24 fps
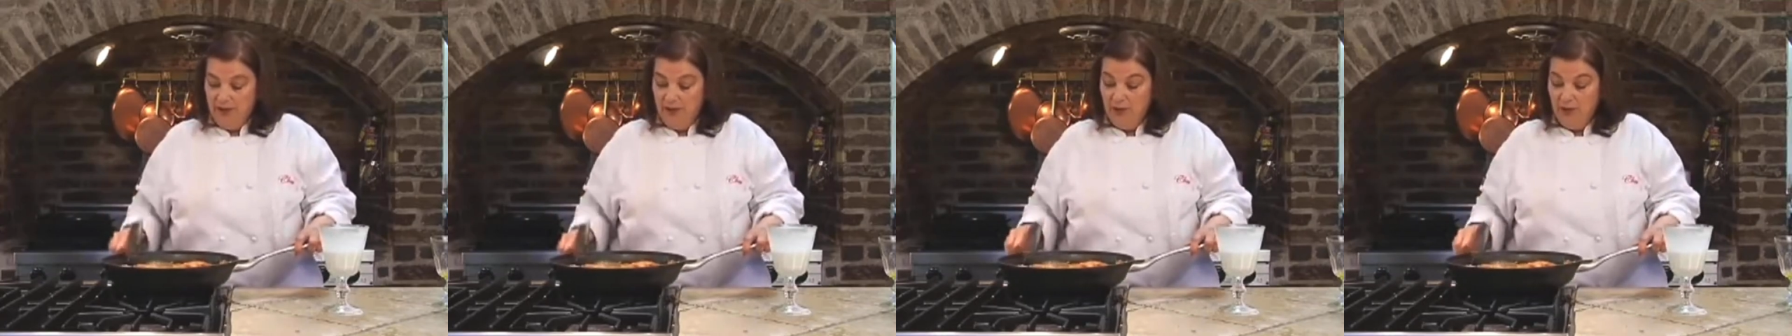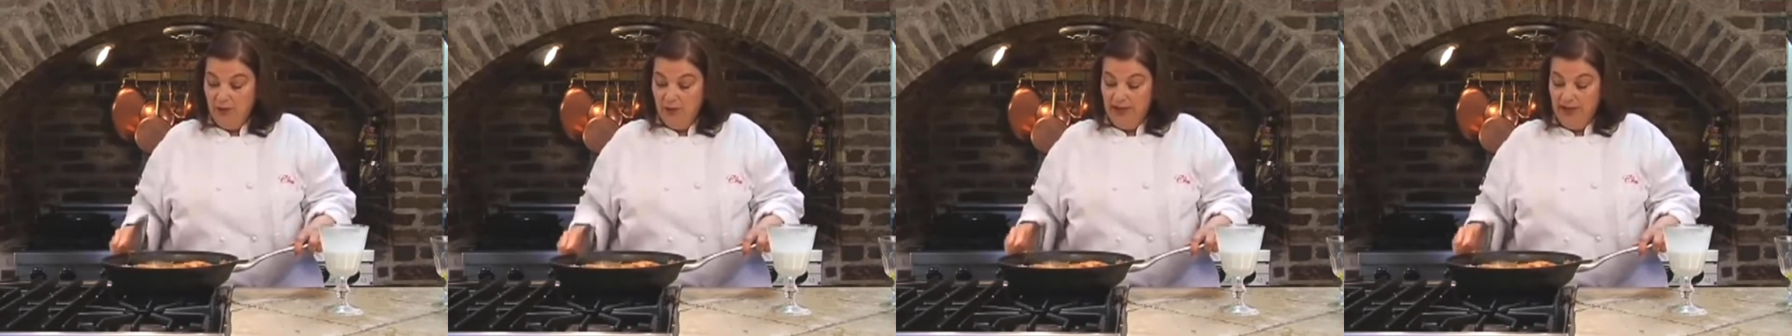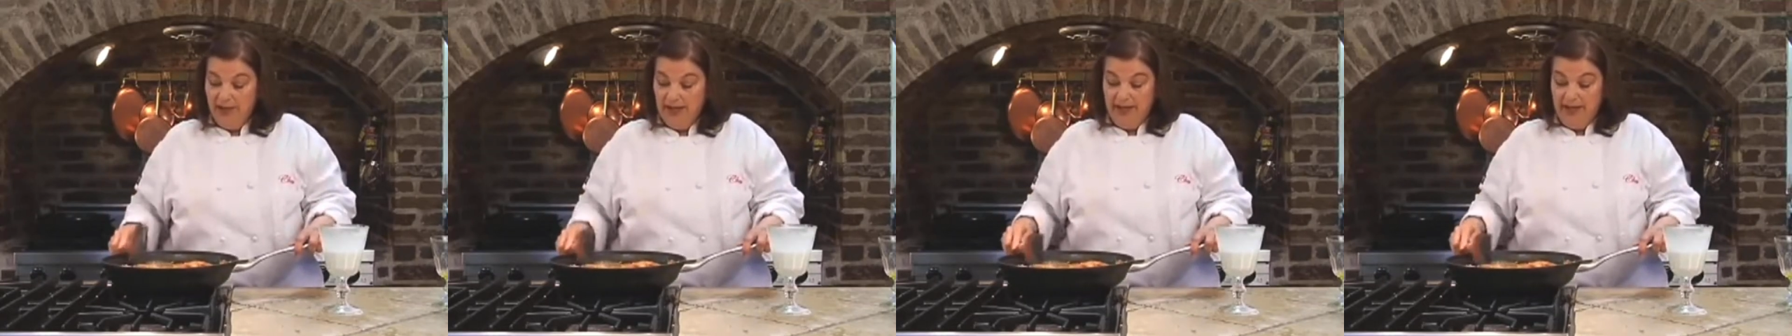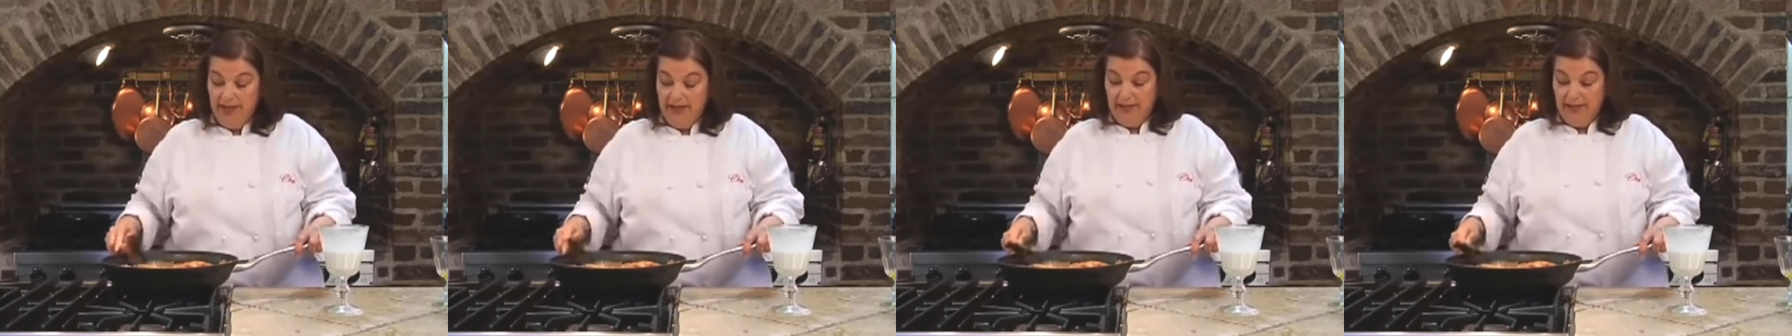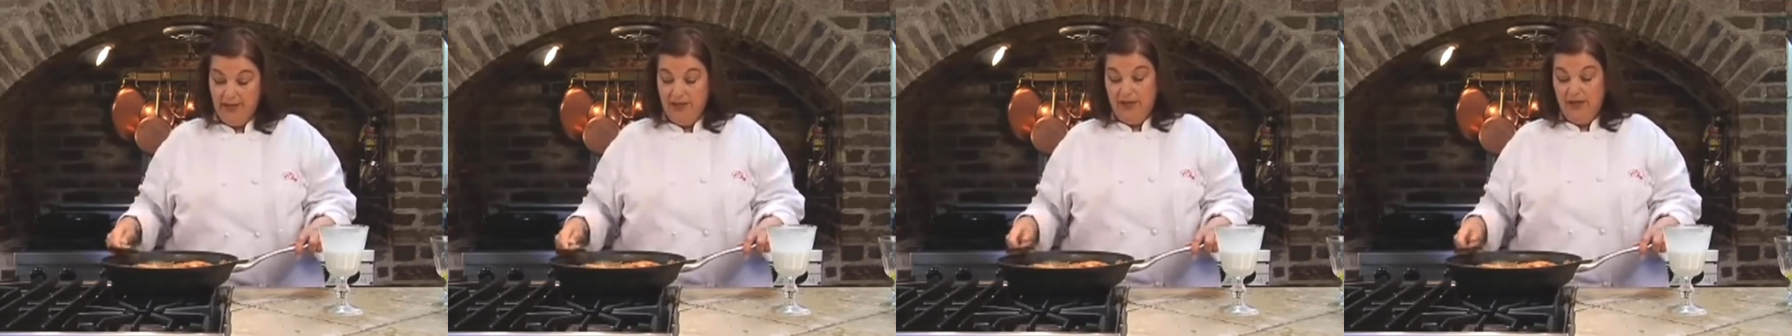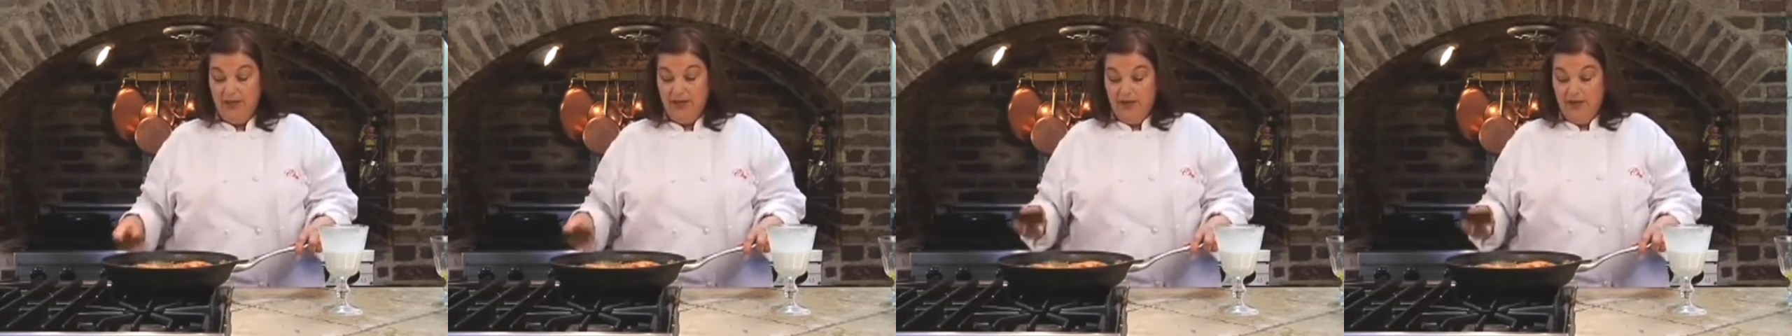only had
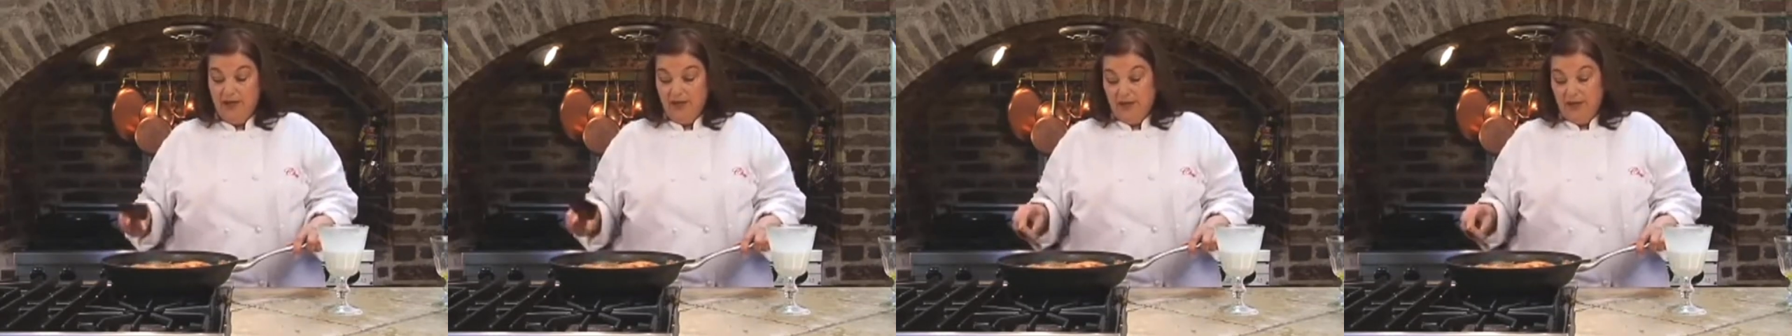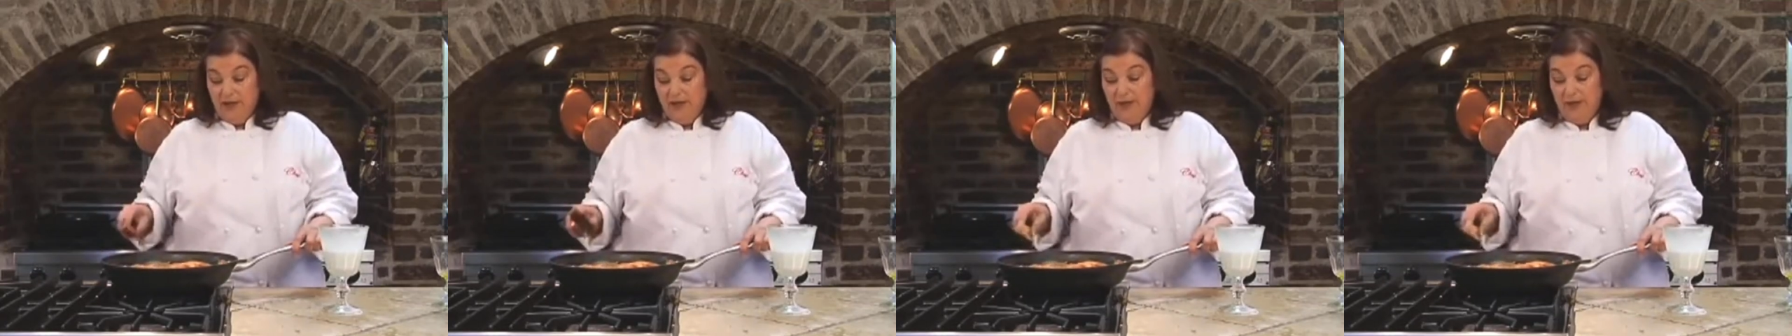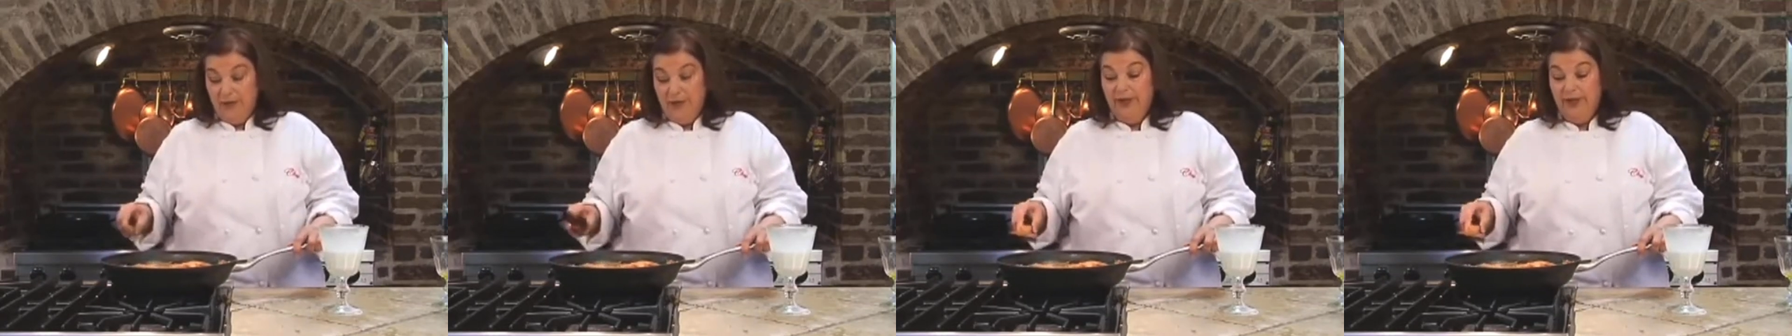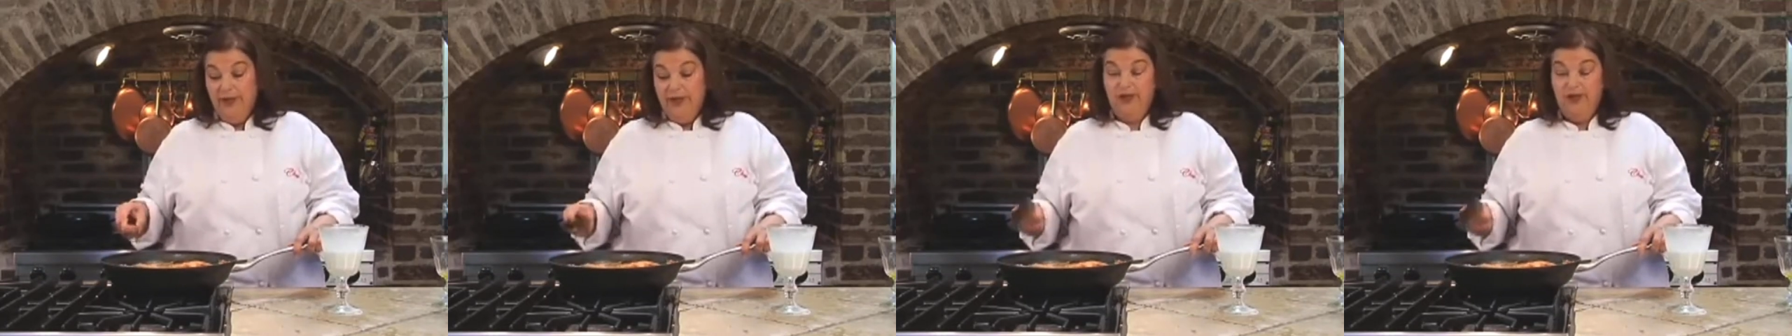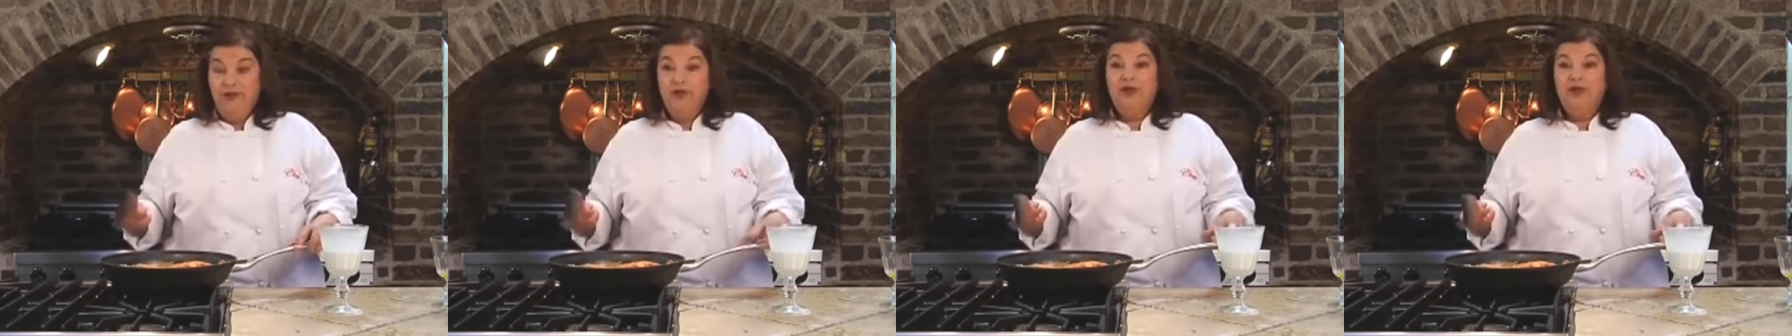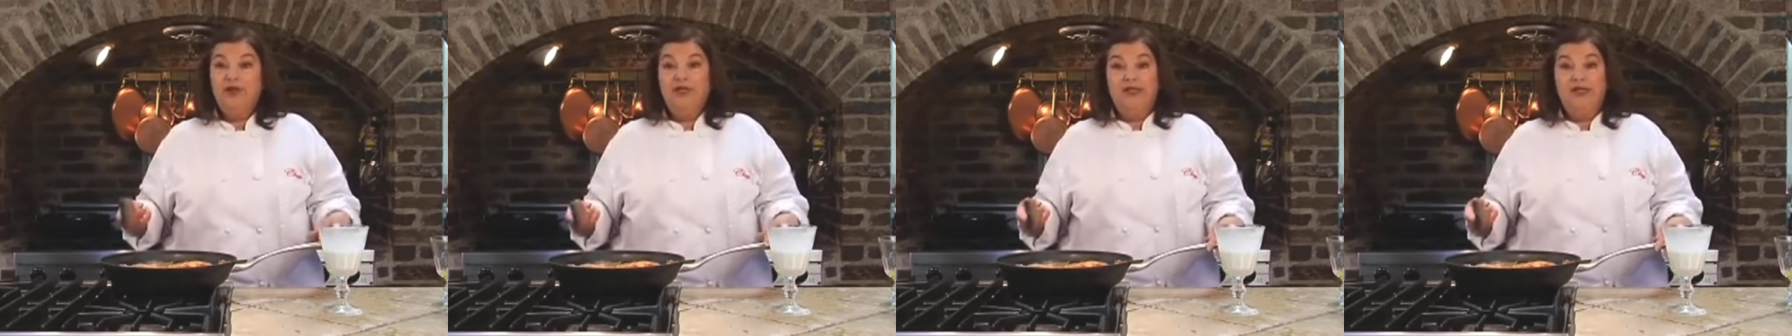3
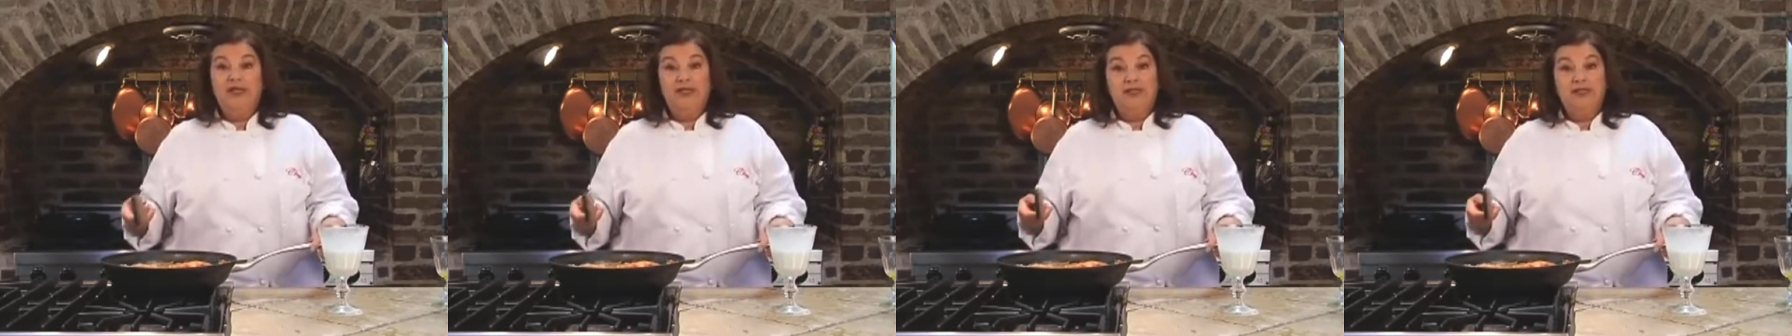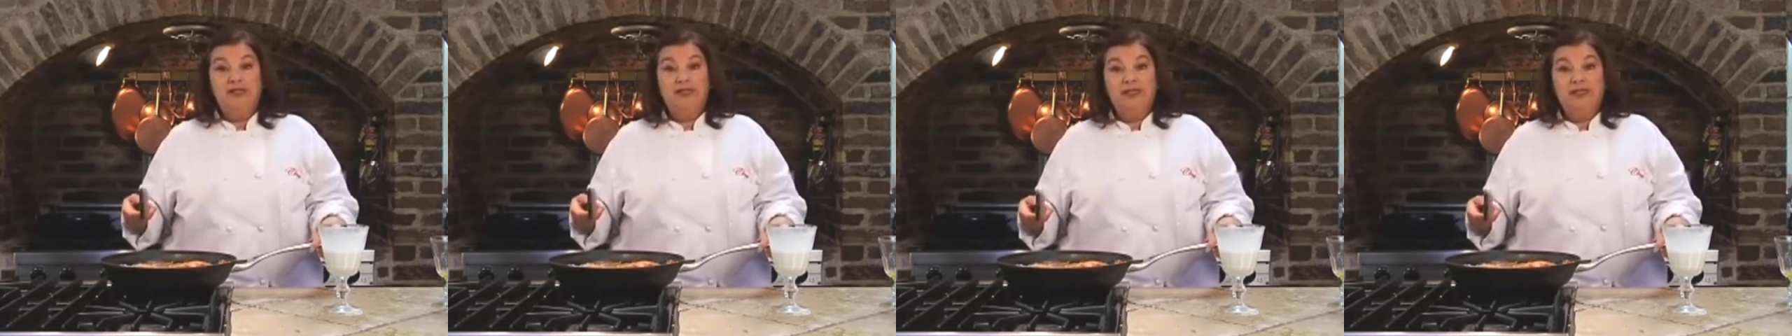ingredients.